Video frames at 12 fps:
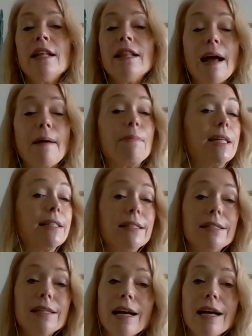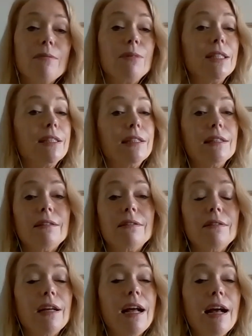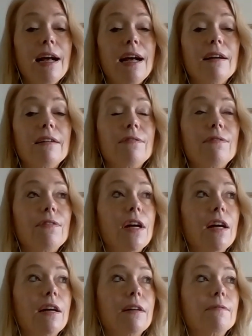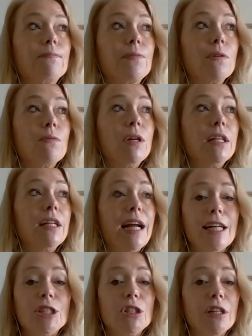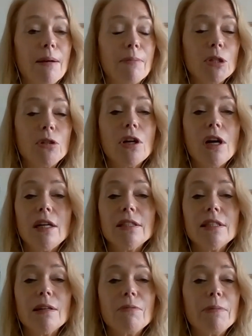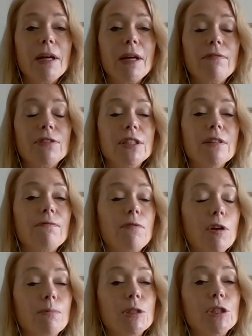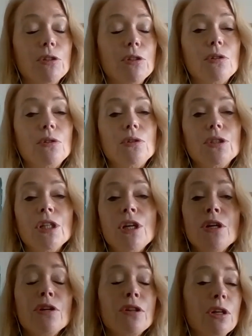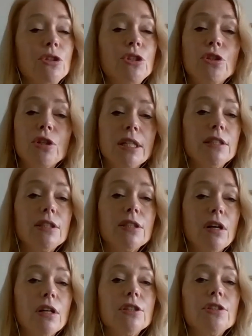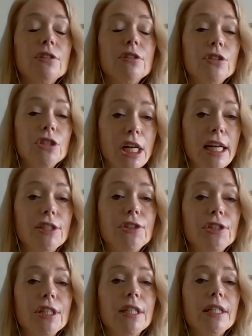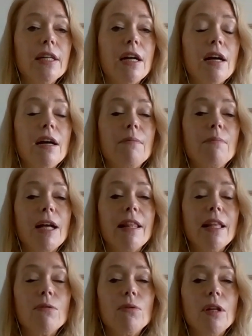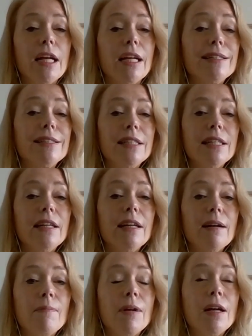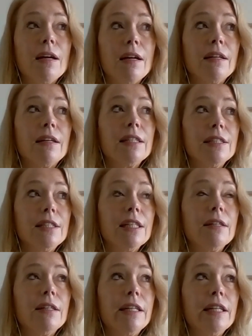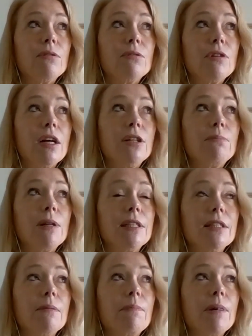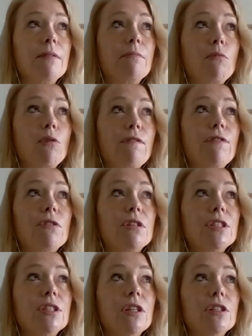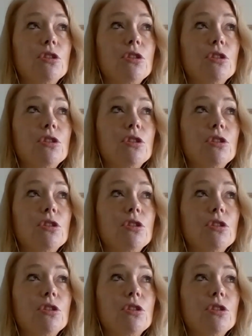That being said, we still have uh, really astronomical costs that we pay for some pharmaceuticals, those trends aren't changing. Um, I think we'll likely see, a, um, a uh, you know, under President Biden, more focus on